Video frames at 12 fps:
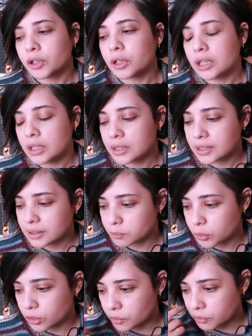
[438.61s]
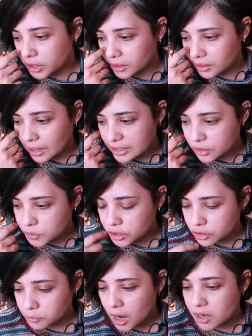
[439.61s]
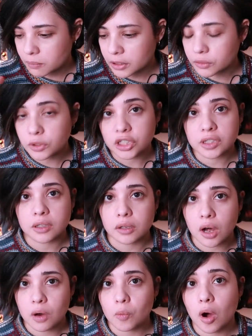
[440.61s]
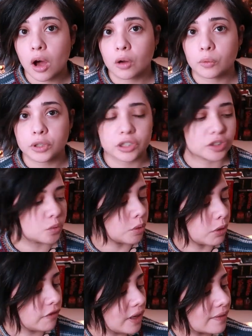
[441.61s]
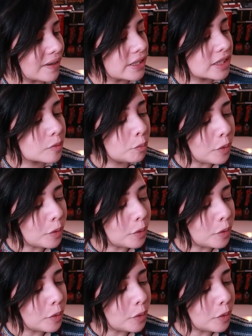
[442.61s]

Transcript: his book written as Richard Bachman, which is The Long Walk, which is one of my favorites.